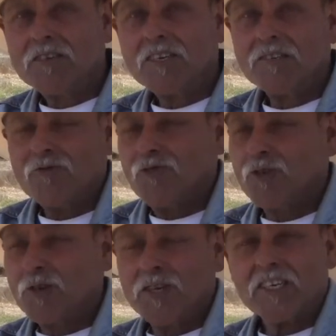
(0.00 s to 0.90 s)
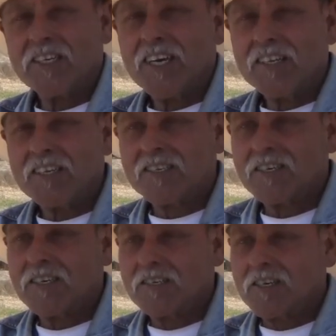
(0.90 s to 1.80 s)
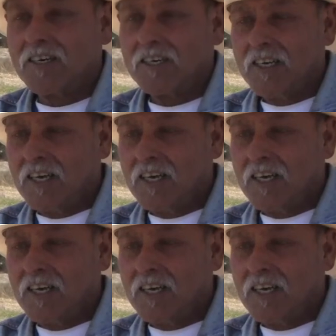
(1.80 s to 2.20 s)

There's no fooling around on that. It's a, it's a